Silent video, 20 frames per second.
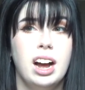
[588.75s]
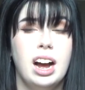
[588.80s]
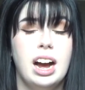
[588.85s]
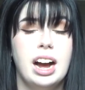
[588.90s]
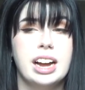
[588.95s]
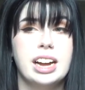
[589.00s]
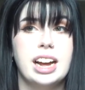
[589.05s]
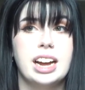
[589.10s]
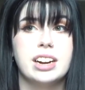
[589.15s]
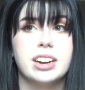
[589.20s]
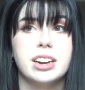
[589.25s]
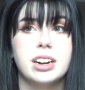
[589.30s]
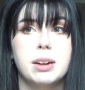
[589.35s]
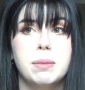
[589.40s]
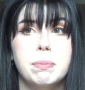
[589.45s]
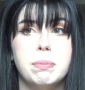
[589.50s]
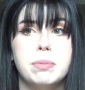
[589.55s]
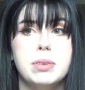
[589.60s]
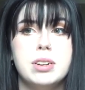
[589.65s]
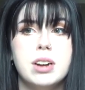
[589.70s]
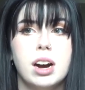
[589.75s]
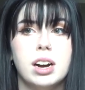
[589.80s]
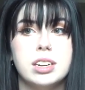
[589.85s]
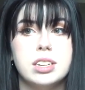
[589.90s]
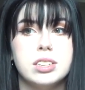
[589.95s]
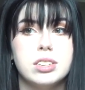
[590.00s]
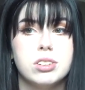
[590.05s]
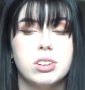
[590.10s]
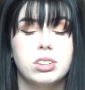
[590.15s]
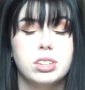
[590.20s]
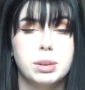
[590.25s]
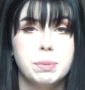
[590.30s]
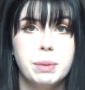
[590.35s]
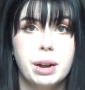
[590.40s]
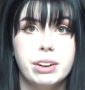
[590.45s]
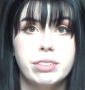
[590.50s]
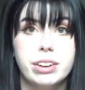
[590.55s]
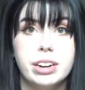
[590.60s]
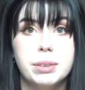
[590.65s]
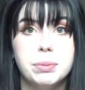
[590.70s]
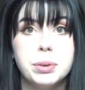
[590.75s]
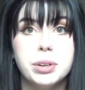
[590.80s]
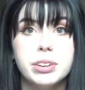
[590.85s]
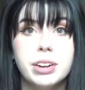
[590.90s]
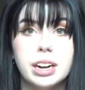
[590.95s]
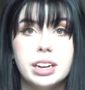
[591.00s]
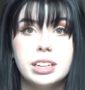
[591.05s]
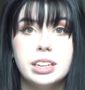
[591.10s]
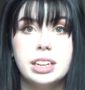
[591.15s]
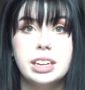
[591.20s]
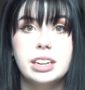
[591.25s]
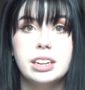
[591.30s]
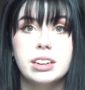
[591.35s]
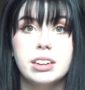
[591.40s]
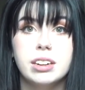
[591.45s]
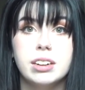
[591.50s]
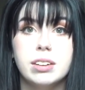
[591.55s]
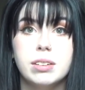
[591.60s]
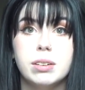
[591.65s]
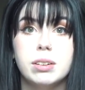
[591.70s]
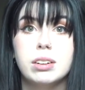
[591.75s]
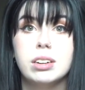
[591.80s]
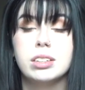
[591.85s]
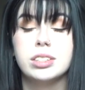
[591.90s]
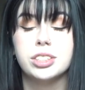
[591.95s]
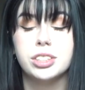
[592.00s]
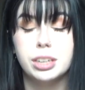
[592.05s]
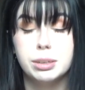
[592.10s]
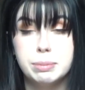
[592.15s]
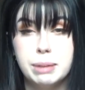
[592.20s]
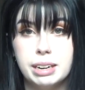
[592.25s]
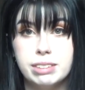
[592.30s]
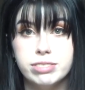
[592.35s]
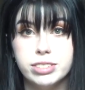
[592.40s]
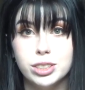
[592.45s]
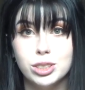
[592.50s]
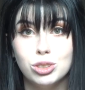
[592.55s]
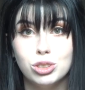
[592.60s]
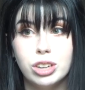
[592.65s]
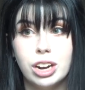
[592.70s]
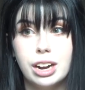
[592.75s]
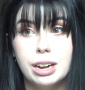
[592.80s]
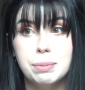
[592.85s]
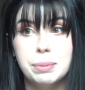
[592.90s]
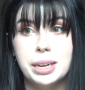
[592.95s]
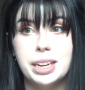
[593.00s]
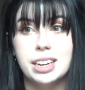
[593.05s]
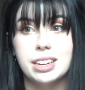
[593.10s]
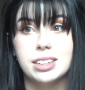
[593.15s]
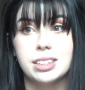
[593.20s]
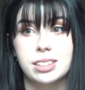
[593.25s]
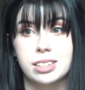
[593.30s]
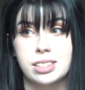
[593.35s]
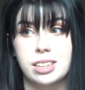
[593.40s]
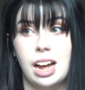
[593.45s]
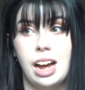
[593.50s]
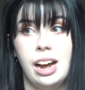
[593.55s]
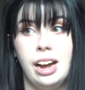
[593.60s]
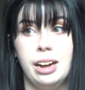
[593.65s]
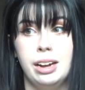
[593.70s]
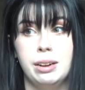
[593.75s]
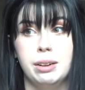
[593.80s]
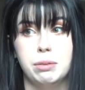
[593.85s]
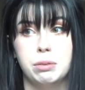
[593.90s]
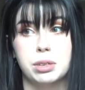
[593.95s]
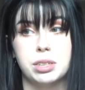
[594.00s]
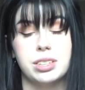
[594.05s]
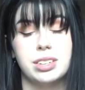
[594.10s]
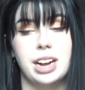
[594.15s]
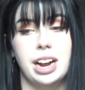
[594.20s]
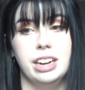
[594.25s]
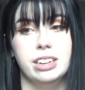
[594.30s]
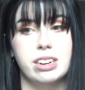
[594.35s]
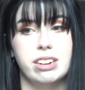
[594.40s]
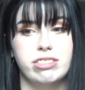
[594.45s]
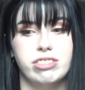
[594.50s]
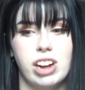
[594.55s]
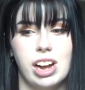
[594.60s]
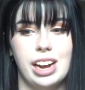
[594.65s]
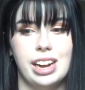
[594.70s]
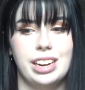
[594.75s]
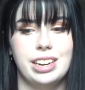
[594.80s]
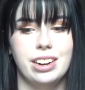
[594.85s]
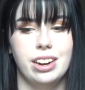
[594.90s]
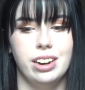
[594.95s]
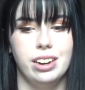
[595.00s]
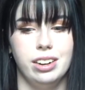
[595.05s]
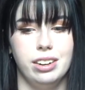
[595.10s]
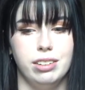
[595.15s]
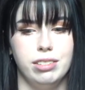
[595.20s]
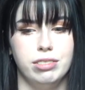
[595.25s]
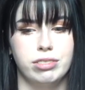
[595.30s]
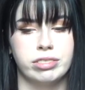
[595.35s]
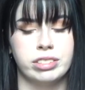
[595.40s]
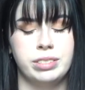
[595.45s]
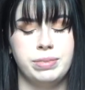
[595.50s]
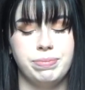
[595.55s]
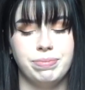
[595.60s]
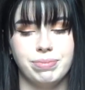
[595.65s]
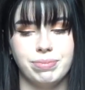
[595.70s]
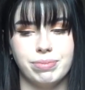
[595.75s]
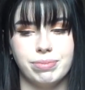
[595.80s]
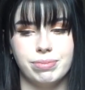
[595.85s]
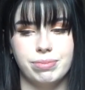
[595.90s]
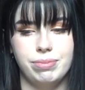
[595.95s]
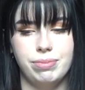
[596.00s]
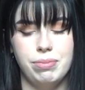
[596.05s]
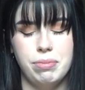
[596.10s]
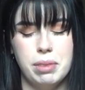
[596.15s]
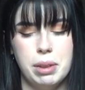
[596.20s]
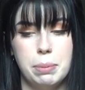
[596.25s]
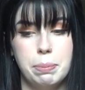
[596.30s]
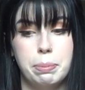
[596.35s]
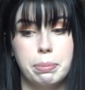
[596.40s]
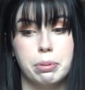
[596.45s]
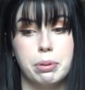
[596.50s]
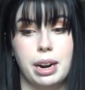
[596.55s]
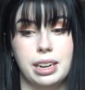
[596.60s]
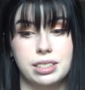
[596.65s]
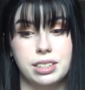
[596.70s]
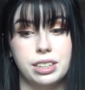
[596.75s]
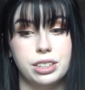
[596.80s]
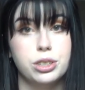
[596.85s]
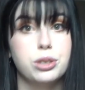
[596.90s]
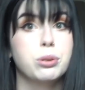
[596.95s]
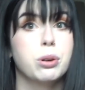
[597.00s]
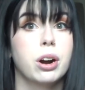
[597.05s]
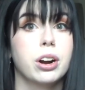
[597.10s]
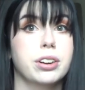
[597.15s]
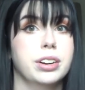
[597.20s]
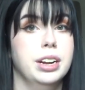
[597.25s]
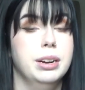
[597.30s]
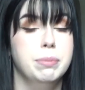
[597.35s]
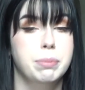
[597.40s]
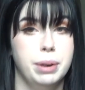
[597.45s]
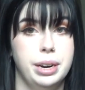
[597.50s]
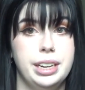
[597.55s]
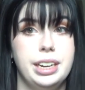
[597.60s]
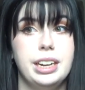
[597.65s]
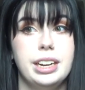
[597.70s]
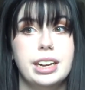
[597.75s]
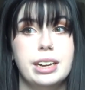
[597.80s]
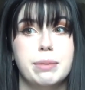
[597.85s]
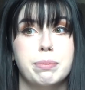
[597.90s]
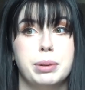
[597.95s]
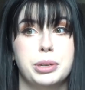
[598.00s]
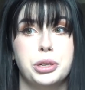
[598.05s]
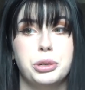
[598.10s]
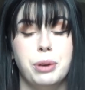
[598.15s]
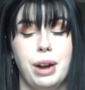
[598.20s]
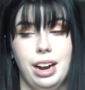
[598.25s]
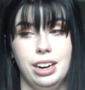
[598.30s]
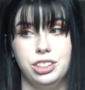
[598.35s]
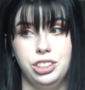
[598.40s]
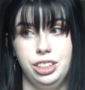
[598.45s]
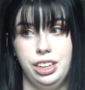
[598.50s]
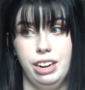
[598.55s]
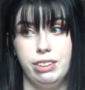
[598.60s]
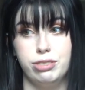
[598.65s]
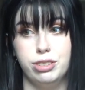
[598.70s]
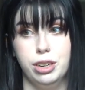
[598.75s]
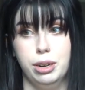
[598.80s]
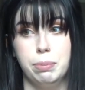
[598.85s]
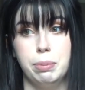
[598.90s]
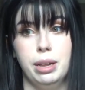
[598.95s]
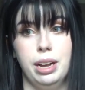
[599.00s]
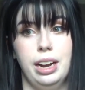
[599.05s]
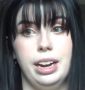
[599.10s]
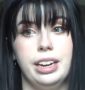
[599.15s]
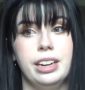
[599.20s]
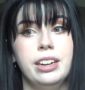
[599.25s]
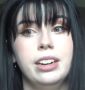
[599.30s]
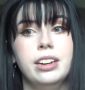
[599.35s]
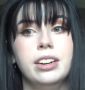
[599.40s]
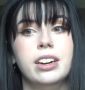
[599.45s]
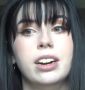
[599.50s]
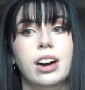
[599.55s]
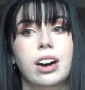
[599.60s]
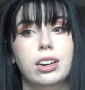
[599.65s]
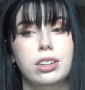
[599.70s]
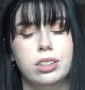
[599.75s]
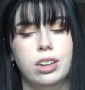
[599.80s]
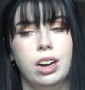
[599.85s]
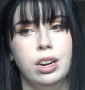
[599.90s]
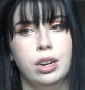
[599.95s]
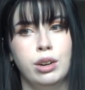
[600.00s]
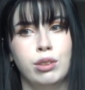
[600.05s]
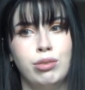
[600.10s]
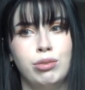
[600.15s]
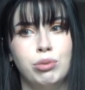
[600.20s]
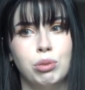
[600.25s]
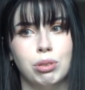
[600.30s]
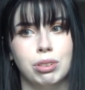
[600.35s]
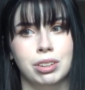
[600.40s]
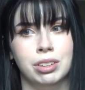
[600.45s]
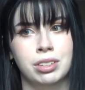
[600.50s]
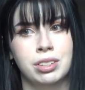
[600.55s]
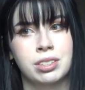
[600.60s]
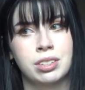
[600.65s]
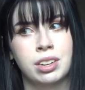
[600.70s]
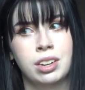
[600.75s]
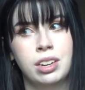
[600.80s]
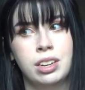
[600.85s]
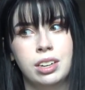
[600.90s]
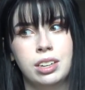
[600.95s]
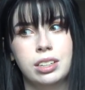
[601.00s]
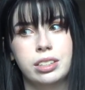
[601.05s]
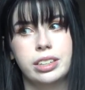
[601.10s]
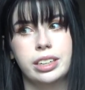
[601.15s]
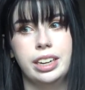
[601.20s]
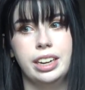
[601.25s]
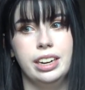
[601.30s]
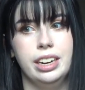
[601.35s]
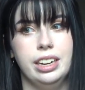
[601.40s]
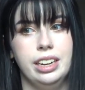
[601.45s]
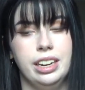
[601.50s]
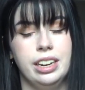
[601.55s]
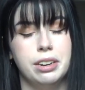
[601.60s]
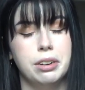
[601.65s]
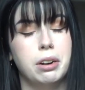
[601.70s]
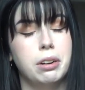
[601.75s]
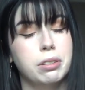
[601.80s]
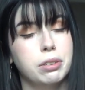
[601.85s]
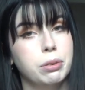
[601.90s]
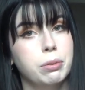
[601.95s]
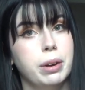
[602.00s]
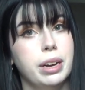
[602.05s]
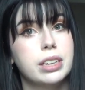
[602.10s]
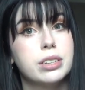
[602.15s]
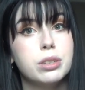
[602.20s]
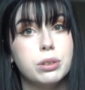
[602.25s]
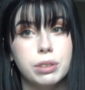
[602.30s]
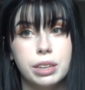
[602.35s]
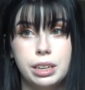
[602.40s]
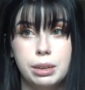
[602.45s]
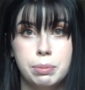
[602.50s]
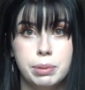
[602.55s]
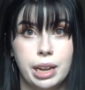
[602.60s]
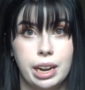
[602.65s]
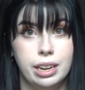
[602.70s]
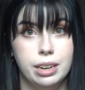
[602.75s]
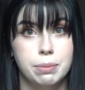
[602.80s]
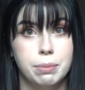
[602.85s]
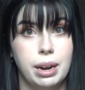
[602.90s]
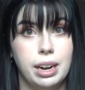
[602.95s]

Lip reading: I ended up not installing my RAM correctly during my first try because I was terrified of pressing too hard and breaking it, but you actually have to apply a lot of force to get it in all the way, so keep that in